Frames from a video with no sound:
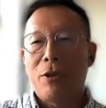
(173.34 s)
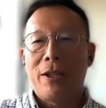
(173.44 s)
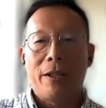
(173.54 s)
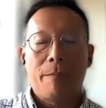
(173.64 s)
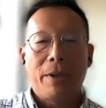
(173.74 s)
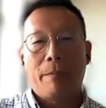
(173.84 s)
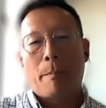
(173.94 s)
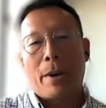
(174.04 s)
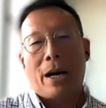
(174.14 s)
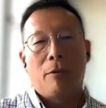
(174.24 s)
with you a little bit
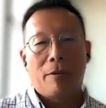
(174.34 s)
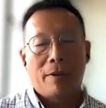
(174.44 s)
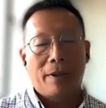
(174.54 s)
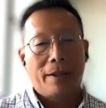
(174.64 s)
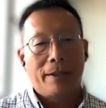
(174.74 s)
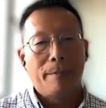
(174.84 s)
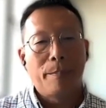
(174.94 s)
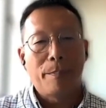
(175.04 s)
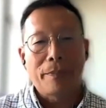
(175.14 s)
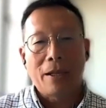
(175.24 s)
about
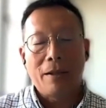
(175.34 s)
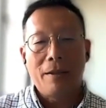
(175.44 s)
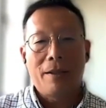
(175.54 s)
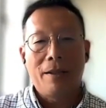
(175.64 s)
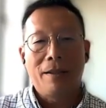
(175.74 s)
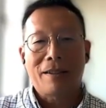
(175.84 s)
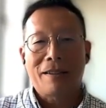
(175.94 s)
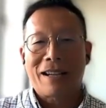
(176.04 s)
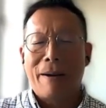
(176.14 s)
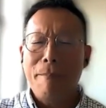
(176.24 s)
um, mm. the
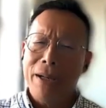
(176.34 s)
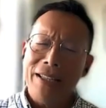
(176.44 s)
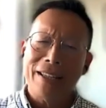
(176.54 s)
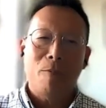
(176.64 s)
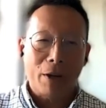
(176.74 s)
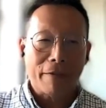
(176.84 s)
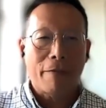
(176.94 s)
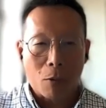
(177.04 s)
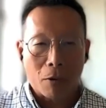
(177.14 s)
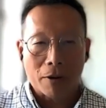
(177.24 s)
companies I work
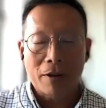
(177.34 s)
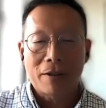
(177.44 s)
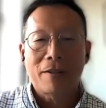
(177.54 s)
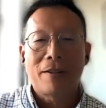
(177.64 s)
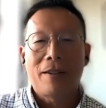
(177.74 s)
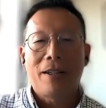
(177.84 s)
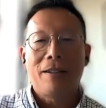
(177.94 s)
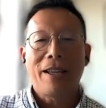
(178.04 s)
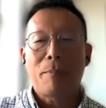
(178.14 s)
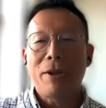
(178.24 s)
for,
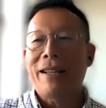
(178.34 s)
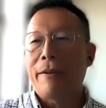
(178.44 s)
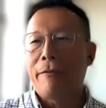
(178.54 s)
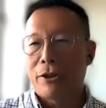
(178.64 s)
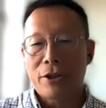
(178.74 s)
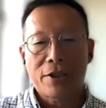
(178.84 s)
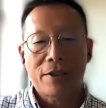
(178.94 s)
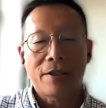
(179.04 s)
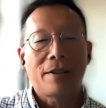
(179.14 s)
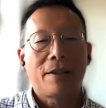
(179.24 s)
uh, they're pretty
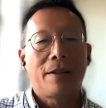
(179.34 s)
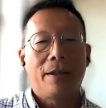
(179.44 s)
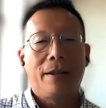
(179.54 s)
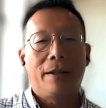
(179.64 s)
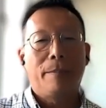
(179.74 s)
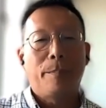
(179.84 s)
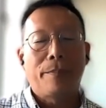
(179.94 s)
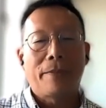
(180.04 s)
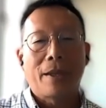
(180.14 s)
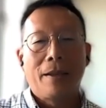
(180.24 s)
diverse.
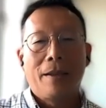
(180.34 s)
Um,